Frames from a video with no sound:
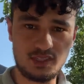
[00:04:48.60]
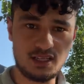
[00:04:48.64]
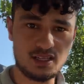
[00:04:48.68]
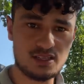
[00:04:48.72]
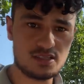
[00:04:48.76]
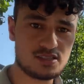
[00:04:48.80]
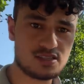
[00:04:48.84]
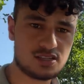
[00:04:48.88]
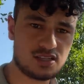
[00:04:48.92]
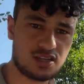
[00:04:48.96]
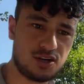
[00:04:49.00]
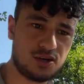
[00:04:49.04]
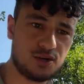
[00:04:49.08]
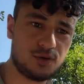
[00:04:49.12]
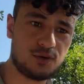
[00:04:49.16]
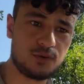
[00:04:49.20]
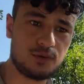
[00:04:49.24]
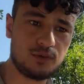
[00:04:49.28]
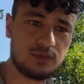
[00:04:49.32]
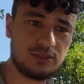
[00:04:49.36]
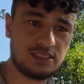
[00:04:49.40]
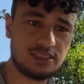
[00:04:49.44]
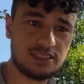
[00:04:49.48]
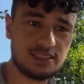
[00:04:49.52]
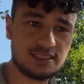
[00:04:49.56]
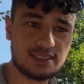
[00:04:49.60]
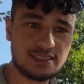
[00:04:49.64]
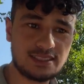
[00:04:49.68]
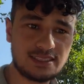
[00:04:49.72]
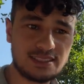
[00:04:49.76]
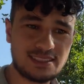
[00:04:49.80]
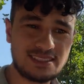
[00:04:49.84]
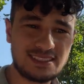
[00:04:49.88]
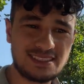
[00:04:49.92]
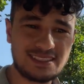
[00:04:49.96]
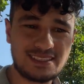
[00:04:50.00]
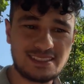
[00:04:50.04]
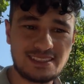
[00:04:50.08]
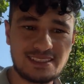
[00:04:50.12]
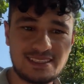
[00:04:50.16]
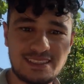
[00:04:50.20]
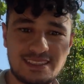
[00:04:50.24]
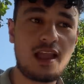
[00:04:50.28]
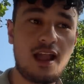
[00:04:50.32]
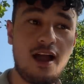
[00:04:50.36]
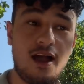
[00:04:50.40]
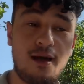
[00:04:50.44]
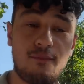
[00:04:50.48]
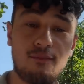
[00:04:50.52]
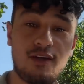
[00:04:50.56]
So
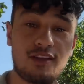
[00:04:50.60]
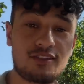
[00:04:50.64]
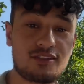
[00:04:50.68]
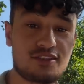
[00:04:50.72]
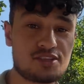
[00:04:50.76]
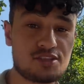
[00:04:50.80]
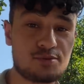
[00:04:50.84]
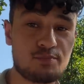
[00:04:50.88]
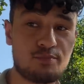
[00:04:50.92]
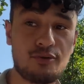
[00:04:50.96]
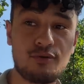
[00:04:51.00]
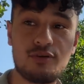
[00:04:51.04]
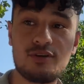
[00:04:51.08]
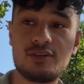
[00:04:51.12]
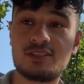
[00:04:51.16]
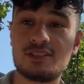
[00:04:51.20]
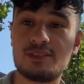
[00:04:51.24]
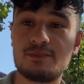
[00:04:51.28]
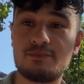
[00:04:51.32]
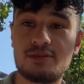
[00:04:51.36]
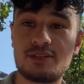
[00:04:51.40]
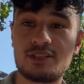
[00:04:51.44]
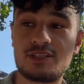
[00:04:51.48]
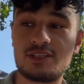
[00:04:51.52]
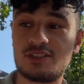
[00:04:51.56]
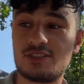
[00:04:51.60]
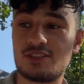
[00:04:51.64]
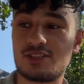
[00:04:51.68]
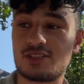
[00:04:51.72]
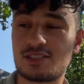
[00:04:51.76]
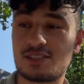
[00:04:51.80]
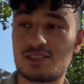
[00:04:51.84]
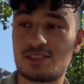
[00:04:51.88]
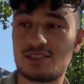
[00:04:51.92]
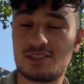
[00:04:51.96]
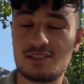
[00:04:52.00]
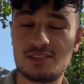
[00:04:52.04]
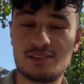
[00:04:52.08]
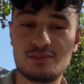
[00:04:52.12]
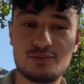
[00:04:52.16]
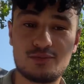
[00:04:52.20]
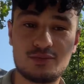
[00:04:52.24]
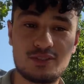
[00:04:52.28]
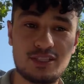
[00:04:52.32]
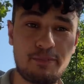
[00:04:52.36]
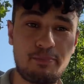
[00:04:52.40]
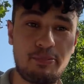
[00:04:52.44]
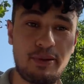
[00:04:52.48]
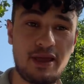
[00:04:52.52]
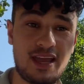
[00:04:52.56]
I'm not disappointed because you
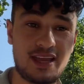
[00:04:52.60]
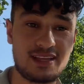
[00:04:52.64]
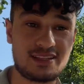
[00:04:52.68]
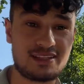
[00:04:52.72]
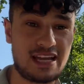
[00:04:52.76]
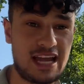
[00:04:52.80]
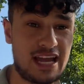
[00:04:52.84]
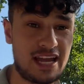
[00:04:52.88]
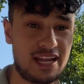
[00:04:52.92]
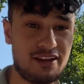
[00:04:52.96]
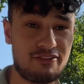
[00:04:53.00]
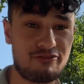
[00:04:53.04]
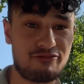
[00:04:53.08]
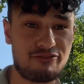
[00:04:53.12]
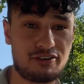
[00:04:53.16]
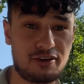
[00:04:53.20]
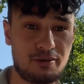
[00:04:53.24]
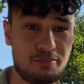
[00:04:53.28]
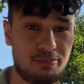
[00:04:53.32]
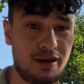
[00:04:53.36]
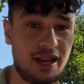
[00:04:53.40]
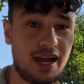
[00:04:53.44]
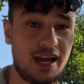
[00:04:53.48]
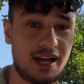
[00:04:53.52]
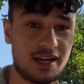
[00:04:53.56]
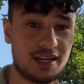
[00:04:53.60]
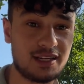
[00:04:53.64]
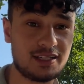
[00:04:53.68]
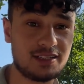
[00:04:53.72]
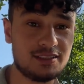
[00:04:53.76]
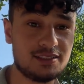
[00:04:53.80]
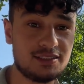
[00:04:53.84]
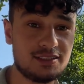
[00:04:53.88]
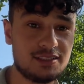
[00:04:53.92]
did pay a tenner for the platter,